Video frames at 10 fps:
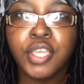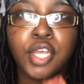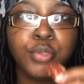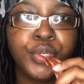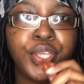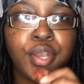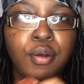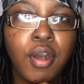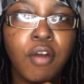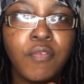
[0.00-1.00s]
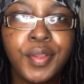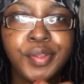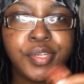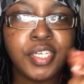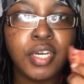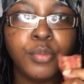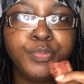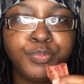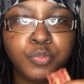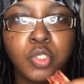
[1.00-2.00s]
calorie count offhand. I'll
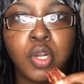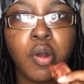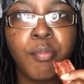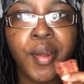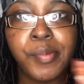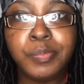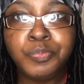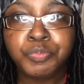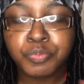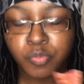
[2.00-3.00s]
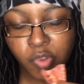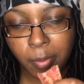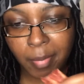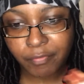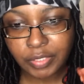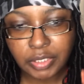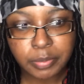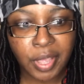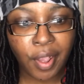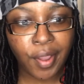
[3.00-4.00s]
look on my Fitness
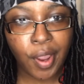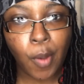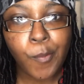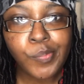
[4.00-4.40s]
Pal app.